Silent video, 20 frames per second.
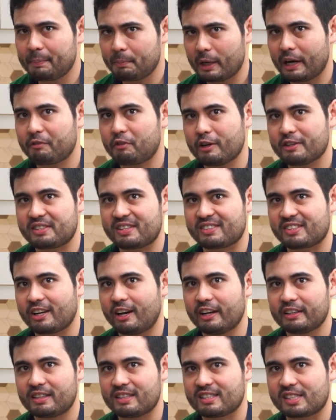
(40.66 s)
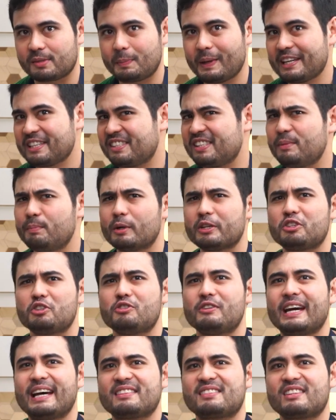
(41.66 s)
preference is hot and spicy, but you
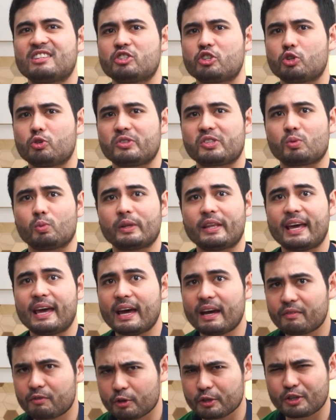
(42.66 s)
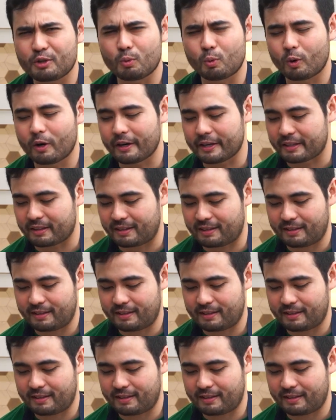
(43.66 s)
guys can choose whatever you want.